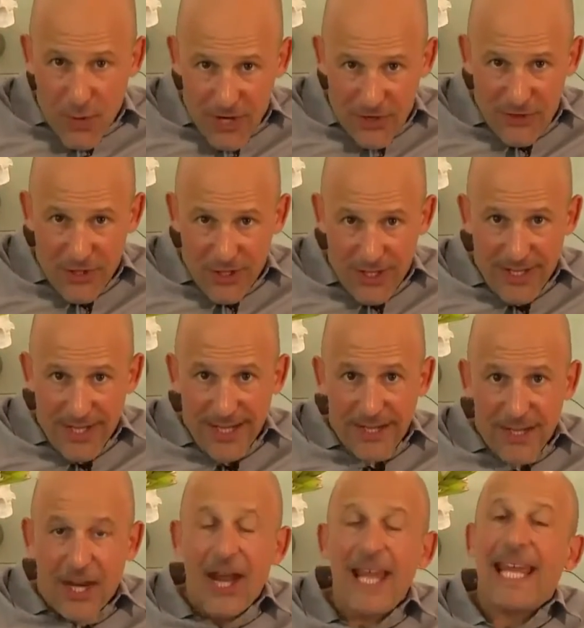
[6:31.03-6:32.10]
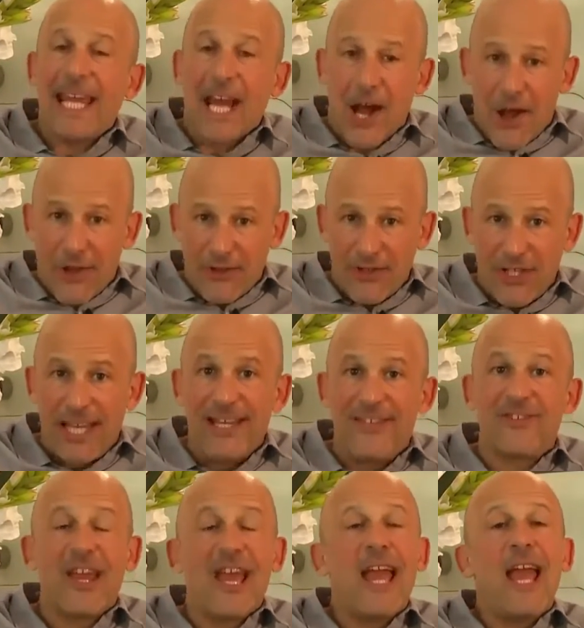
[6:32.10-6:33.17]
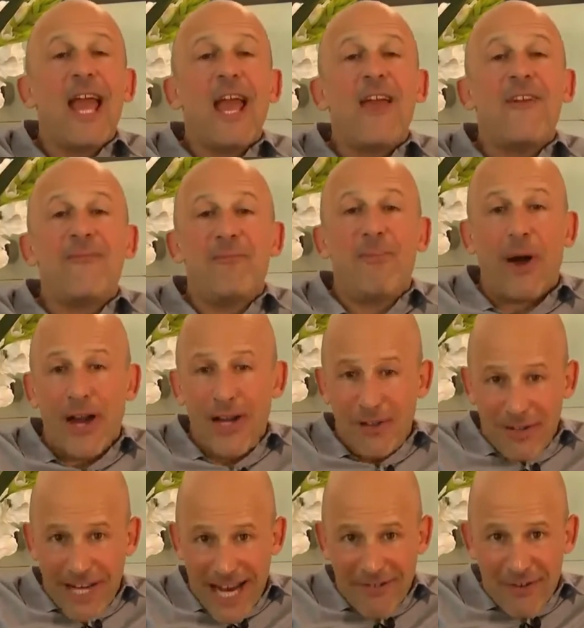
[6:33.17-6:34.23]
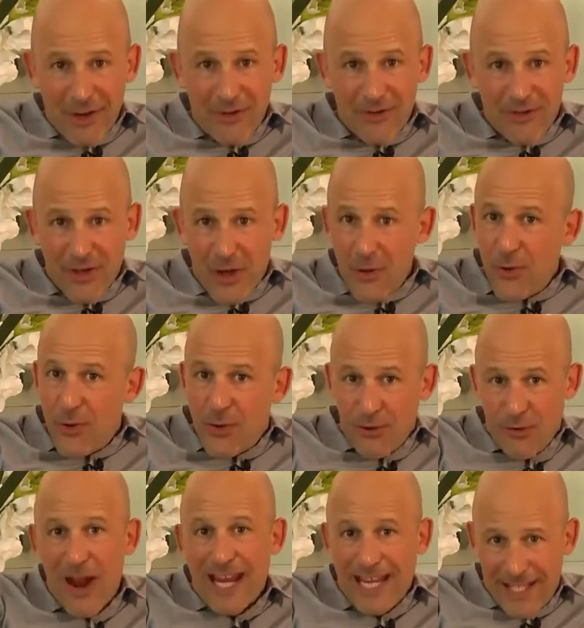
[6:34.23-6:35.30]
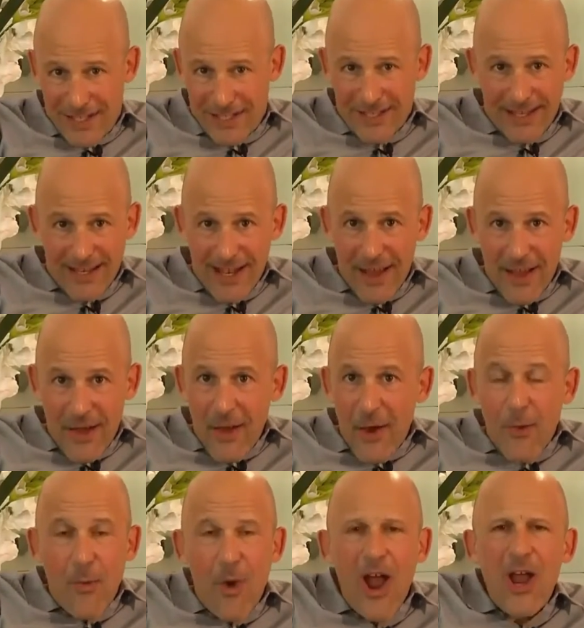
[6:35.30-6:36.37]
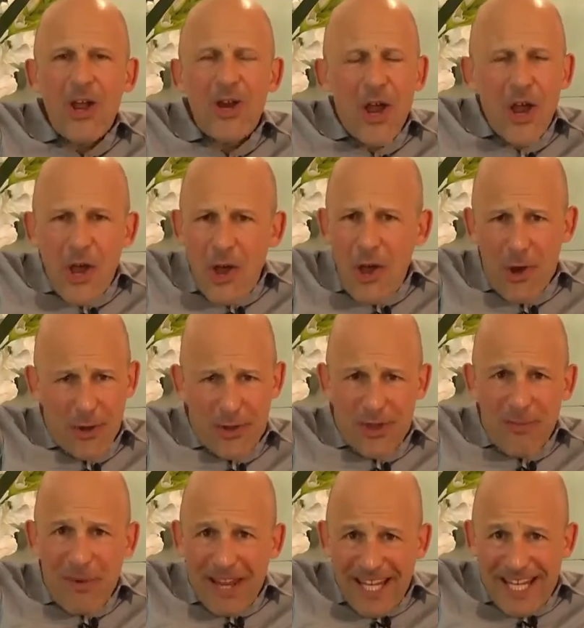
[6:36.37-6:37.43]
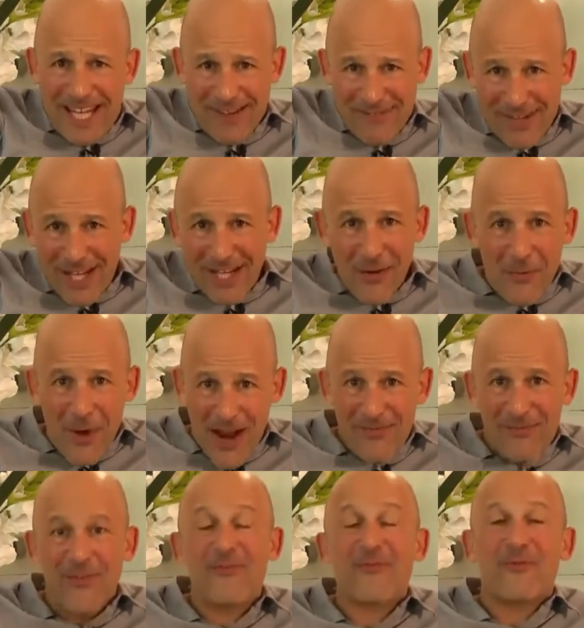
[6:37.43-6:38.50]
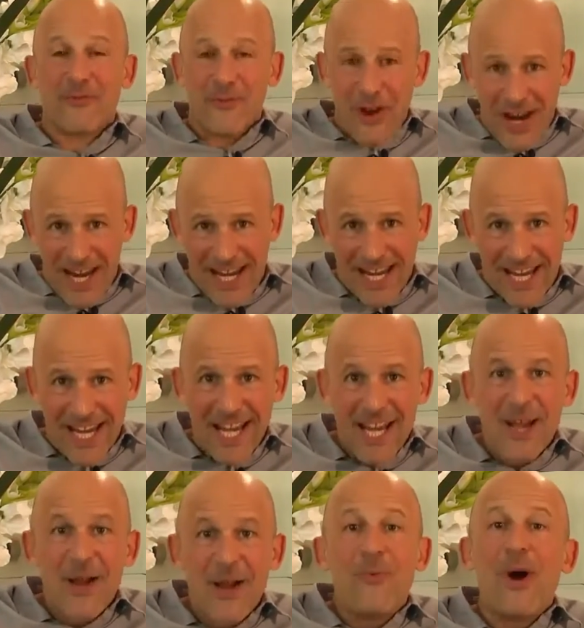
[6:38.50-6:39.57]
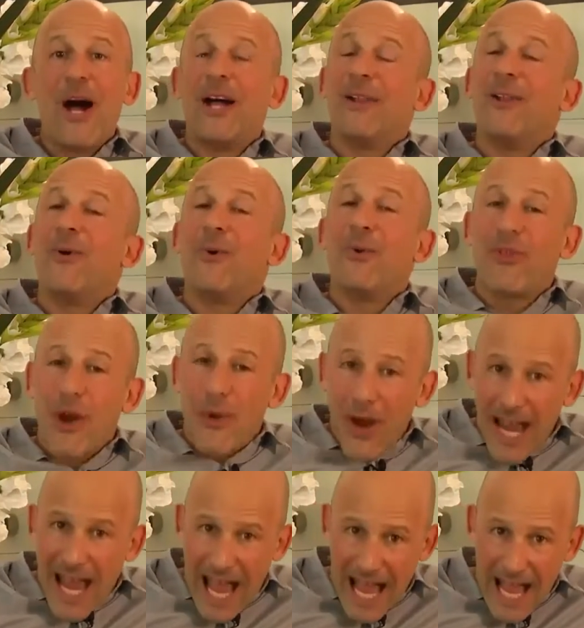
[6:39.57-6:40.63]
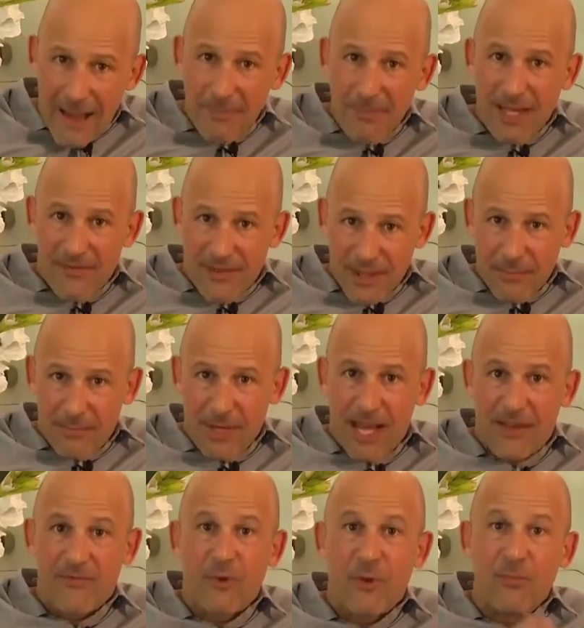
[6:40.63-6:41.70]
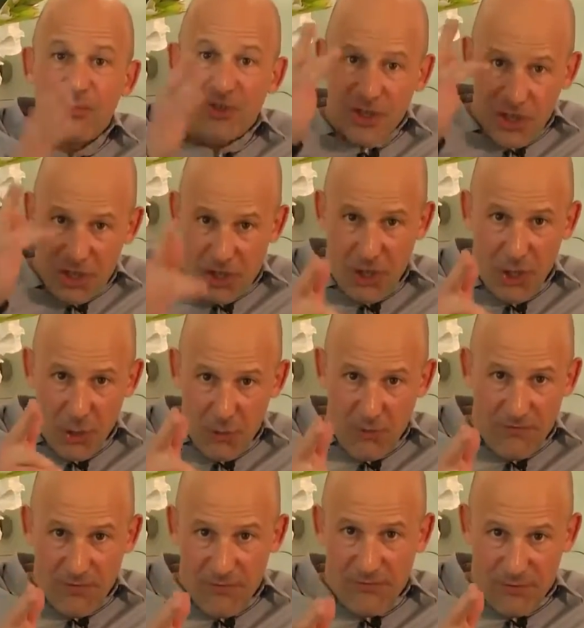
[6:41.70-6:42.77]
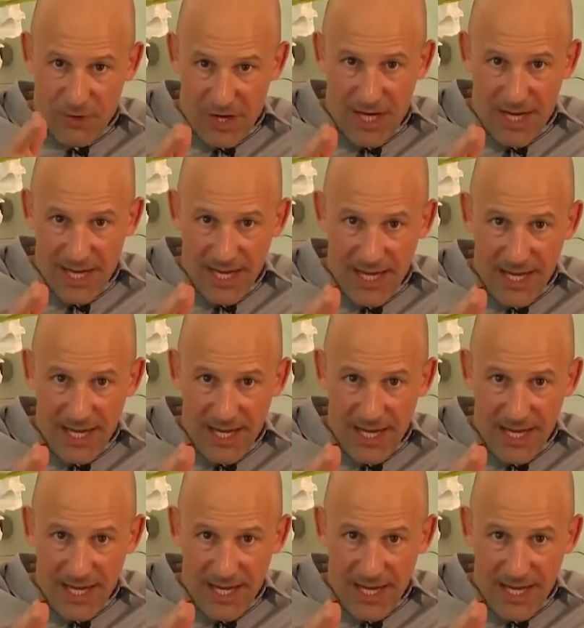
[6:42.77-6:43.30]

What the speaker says: question that I get asked is, if Binary Arrow is so great, why on earth am I giving it away for free? Well, although I am giving the platform to you for free,